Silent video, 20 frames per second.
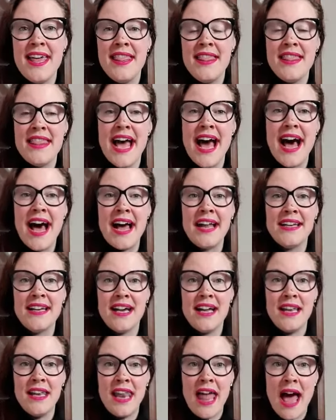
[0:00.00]
that
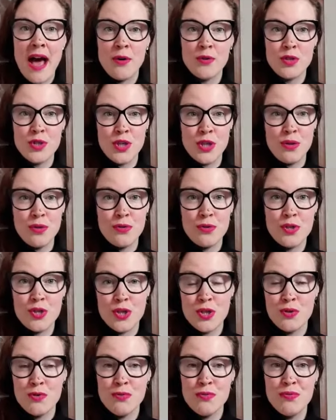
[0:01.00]
allows you
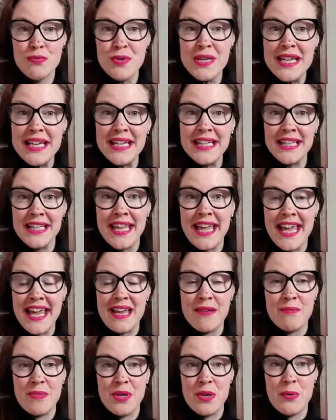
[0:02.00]
to
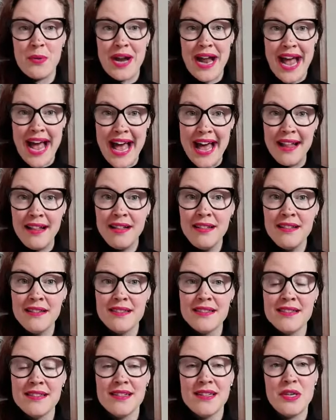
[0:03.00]
reclaim your
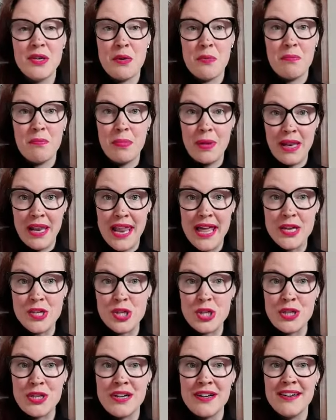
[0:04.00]
health, your
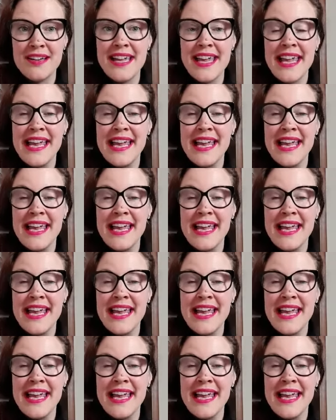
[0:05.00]
pleasure,